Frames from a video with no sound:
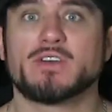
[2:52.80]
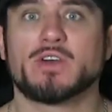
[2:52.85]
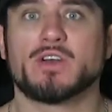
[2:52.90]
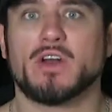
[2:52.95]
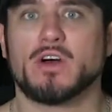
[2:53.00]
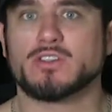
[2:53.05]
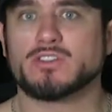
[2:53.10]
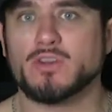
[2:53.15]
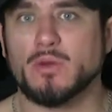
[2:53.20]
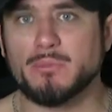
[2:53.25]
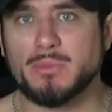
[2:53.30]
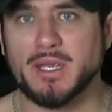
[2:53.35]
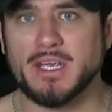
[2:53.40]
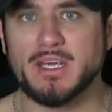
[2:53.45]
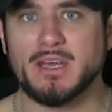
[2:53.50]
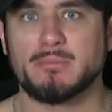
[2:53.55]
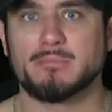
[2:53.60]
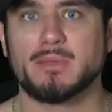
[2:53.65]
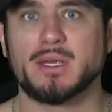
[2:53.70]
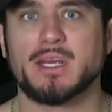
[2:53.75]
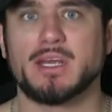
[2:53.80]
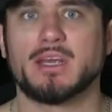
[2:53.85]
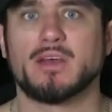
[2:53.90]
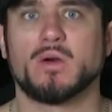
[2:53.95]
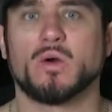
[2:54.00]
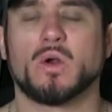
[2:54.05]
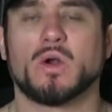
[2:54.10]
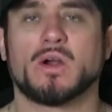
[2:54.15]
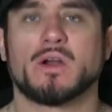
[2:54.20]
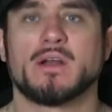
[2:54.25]
You can also PM me
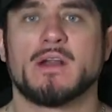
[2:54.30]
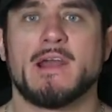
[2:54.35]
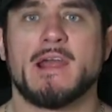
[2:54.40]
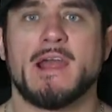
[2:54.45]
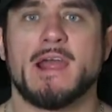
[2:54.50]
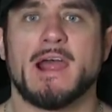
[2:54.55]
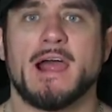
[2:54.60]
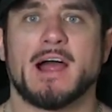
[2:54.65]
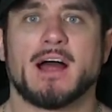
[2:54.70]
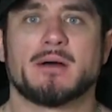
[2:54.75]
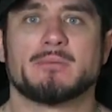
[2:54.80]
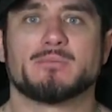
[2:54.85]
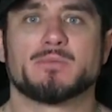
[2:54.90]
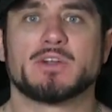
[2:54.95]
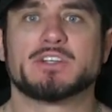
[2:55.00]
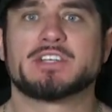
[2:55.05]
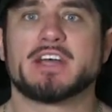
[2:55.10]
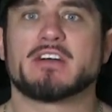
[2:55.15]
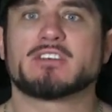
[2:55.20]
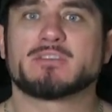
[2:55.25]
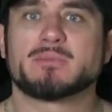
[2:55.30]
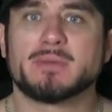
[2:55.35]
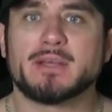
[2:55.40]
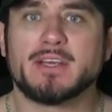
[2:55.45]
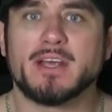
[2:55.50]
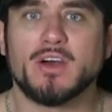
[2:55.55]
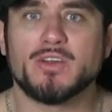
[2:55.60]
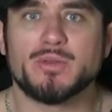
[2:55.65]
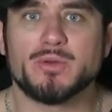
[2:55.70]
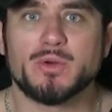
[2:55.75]
or um, reach out to
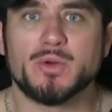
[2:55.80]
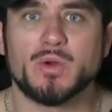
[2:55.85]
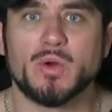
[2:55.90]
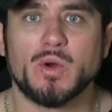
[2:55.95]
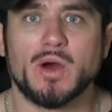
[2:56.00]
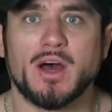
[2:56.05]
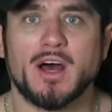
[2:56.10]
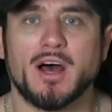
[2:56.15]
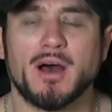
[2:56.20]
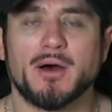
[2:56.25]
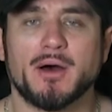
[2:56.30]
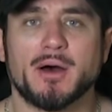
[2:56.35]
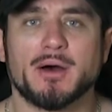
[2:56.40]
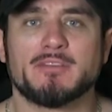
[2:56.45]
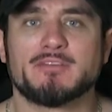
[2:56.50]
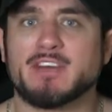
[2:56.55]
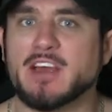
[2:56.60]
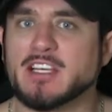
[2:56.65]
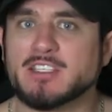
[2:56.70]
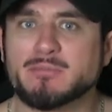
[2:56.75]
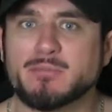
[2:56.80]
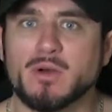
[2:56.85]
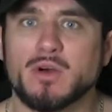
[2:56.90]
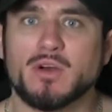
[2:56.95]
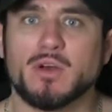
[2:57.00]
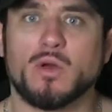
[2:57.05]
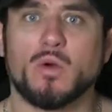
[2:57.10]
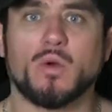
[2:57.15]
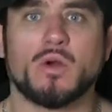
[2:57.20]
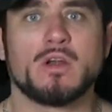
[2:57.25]
me through uh,
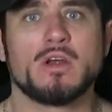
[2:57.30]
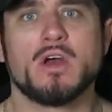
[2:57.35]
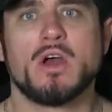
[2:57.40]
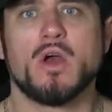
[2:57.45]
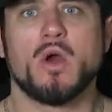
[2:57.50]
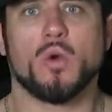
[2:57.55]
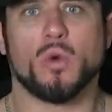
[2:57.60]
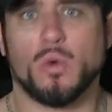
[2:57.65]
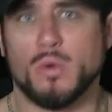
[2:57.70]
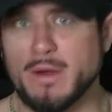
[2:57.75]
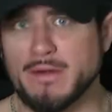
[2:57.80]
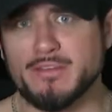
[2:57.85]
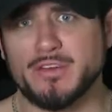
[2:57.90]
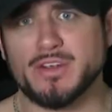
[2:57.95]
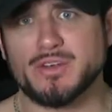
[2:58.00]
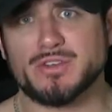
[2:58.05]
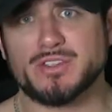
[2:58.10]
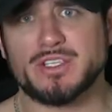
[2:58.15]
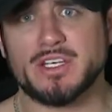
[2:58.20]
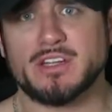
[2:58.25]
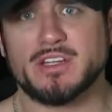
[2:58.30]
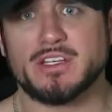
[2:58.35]
Facebook or, or wherever you see